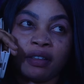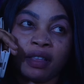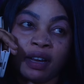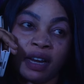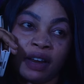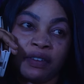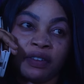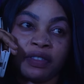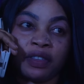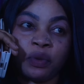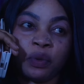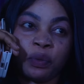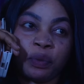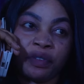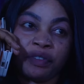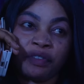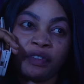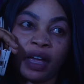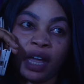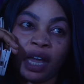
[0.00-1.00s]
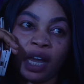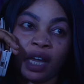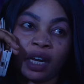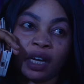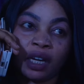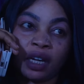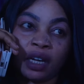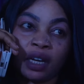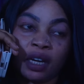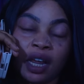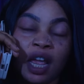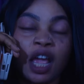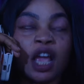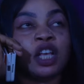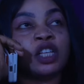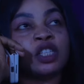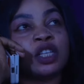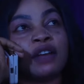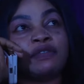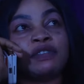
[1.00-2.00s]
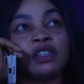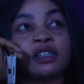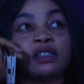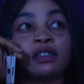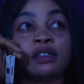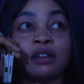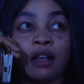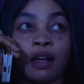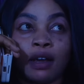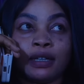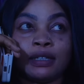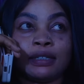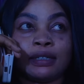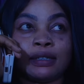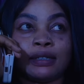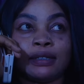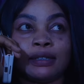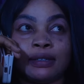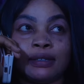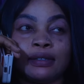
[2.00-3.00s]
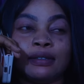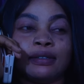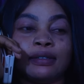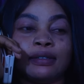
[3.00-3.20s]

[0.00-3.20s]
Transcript: then everything will be fine. So I've decided